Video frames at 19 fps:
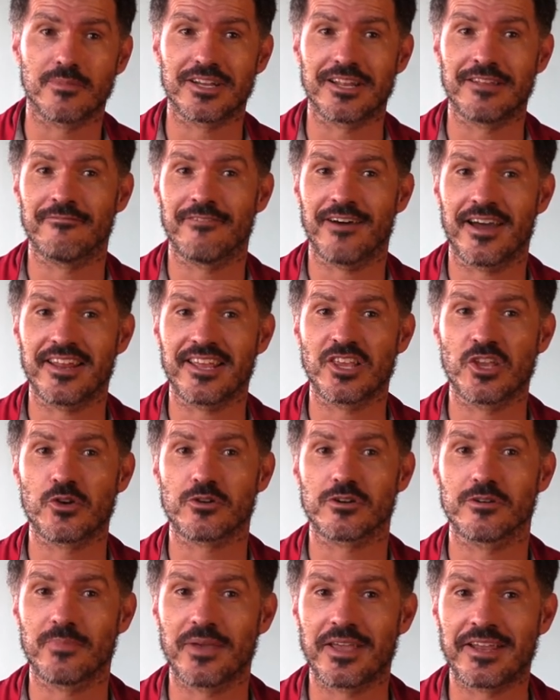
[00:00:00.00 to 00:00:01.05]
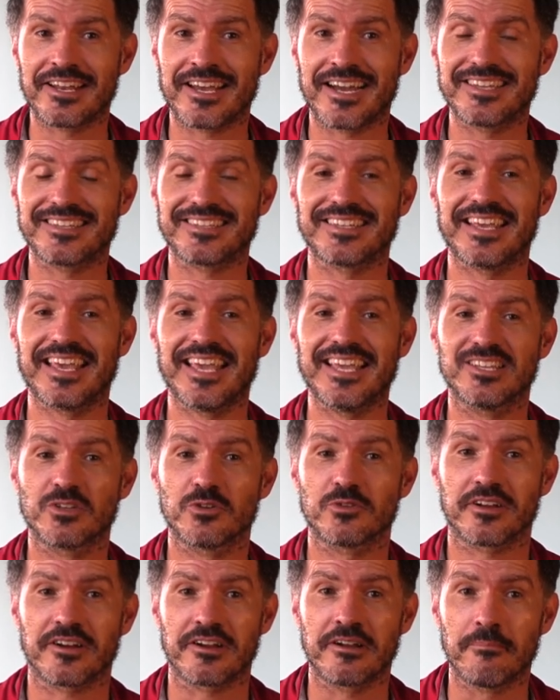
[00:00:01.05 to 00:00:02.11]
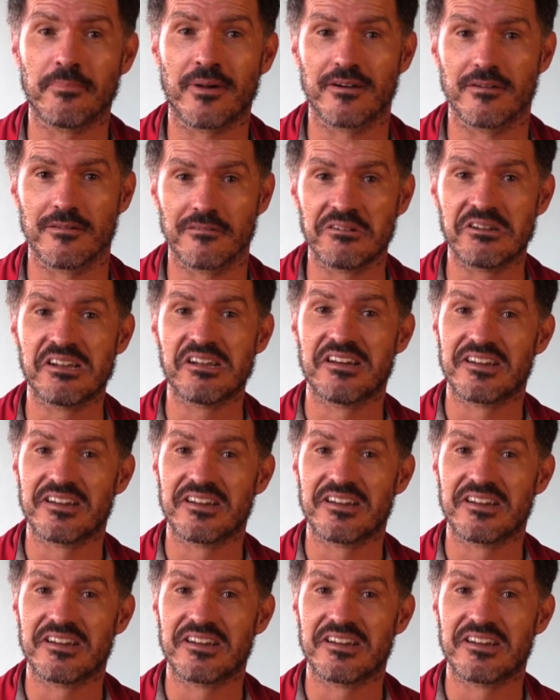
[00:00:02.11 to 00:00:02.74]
but inviting European knights into their empire